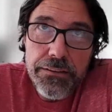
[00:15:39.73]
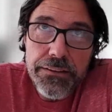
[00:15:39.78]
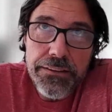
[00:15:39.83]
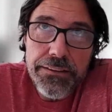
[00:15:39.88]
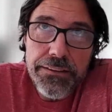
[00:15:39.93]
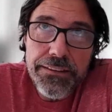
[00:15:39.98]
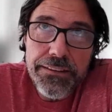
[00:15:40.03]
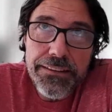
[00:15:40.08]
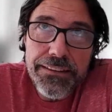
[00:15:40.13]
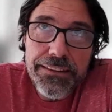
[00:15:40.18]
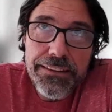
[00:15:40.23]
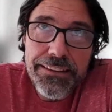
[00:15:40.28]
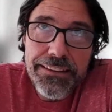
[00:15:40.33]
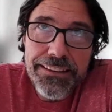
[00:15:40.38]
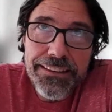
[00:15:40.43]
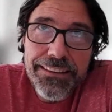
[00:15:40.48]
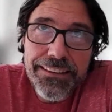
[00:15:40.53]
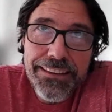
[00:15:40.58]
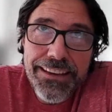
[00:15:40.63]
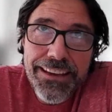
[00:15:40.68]

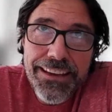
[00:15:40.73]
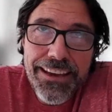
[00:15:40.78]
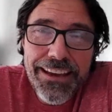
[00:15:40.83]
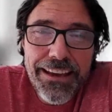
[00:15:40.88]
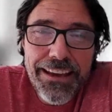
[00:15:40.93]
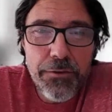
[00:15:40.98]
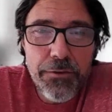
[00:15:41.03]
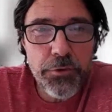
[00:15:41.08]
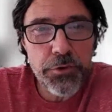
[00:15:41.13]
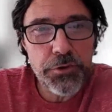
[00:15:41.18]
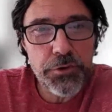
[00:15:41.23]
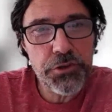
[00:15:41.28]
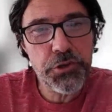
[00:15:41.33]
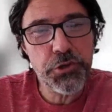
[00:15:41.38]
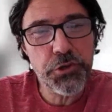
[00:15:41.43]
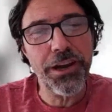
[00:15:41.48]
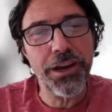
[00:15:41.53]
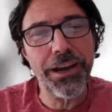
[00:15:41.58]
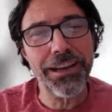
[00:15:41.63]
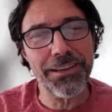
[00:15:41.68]
Yeah, we're
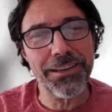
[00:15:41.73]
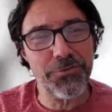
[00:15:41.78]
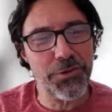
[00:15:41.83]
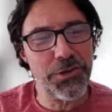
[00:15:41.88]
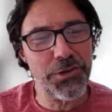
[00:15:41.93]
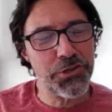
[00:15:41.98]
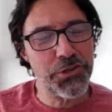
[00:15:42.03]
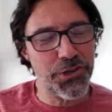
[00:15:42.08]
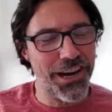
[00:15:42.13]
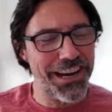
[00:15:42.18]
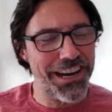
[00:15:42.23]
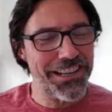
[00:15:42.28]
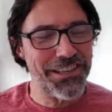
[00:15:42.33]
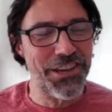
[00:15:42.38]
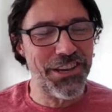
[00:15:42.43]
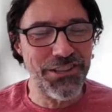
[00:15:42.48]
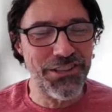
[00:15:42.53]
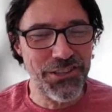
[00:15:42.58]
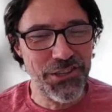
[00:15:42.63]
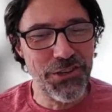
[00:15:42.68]
trying
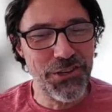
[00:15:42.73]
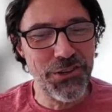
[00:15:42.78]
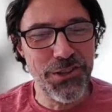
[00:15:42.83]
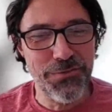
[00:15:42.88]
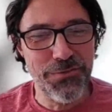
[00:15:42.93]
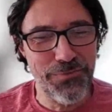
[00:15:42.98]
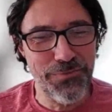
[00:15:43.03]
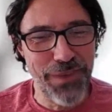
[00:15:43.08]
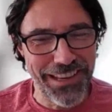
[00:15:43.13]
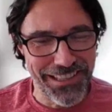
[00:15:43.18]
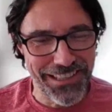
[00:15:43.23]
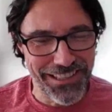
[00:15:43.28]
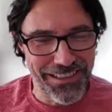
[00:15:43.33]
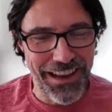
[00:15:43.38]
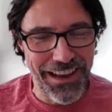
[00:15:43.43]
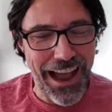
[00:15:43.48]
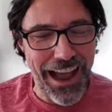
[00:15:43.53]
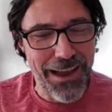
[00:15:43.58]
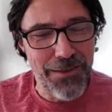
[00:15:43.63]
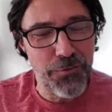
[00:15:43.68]
to do the best.
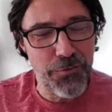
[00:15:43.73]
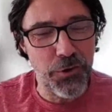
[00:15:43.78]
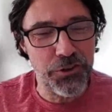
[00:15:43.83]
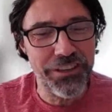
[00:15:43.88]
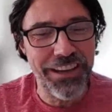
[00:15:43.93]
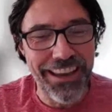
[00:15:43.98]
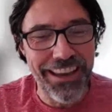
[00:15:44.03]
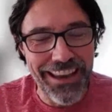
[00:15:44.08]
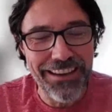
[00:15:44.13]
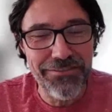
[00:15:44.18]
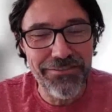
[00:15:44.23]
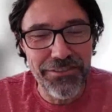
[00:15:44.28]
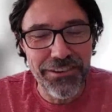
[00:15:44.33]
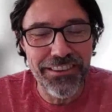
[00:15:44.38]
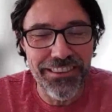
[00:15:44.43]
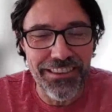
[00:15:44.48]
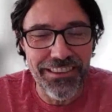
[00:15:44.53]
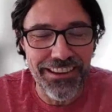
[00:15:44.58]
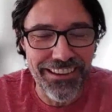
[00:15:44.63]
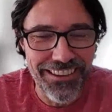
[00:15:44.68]
I want
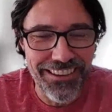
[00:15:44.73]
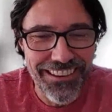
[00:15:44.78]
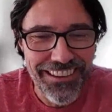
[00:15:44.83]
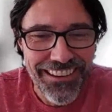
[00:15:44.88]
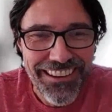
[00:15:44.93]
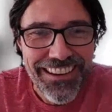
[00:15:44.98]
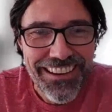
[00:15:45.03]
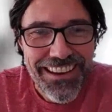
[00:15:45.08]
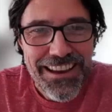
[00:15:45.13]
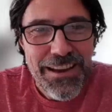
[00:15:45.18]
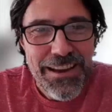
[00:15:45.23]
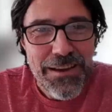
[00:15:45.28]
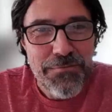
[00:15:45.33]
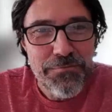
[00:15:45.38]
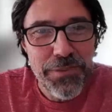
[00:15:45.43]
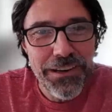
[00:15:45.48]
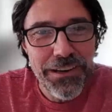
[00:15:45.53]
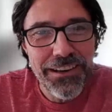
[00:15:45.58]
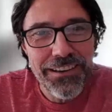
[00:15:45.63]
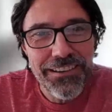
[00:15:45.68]
everything,
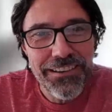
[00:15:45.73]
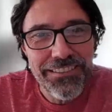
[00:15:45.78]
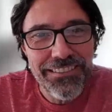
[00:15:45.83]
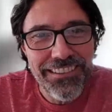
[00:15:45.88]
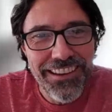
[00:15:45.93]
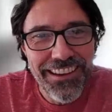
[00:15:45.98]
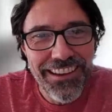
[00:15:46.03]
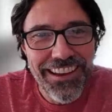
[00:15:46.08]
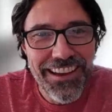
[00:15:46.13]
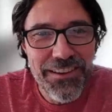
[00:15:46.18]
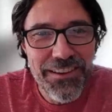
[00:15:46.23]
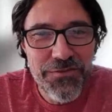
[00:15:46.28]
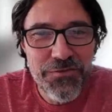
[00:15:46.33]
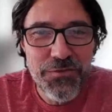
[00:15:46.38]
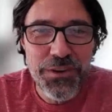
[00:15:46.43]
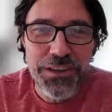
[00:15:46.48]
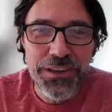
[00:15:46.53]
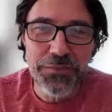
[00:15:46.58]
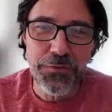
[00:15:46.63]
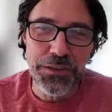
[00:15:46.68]
but then
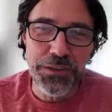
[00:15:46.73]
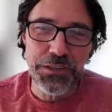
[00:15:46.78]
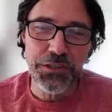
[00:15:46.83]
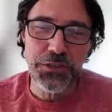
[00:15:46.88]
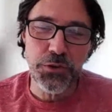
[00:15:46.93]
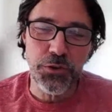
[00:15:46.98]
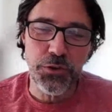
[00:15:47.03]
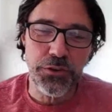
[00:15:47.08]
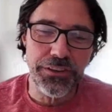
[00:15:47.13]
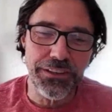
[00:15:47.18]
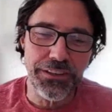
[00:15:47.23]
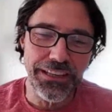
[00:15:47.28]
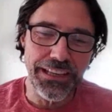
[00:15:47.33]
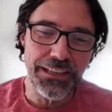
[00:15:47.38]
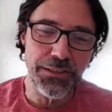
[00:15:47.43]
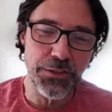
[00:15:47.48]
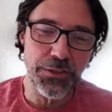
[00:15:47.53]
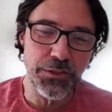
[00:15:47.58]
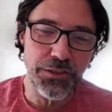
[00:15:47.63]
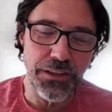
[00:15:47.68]
we sort of
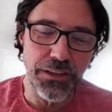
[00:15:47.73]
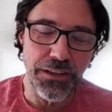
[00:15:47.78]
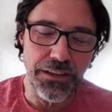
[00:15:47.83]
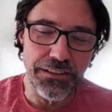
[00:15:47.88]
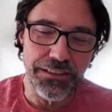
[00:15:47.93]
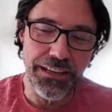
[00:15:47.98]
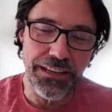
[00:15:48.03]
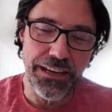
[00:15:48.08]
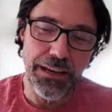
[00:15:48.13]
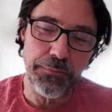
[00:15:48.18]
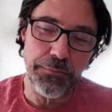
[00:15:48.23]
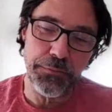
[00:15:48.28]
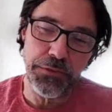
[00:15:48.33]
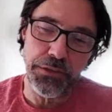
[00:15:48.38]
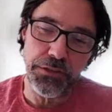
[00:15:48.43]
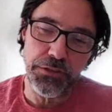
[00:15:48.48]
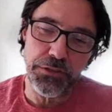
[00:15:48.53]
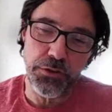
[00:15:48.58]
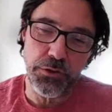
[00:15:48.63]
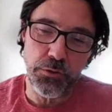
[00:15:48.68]
need to adapt
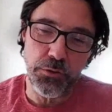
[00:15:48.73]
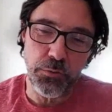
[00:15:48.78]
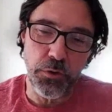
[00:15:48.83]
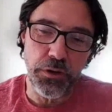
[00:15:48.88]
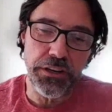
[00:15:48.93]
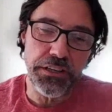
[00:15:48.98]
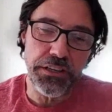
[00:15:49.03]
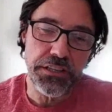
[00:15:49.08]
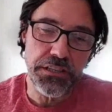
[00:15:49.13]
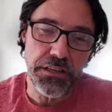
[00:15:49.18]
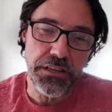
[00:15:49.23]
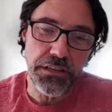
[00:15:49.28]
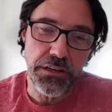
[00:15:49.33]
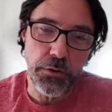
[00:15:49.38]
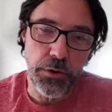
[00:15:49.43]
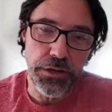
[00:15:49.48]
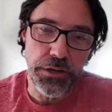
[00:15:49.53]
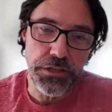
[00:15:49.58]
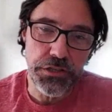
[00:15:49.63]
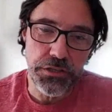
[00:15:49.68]
it to what is the
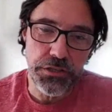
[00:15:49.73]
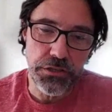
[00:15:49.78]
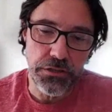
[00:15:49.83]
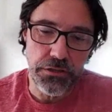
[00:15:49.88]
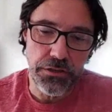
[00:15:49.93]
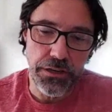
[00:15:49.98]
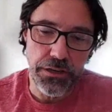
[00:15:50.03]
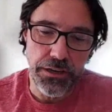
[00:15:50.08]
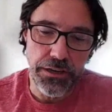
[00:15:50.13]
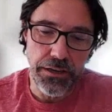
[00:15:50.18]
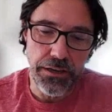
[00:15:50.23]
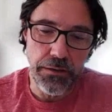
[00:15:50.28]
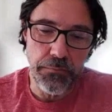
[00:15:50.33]
question.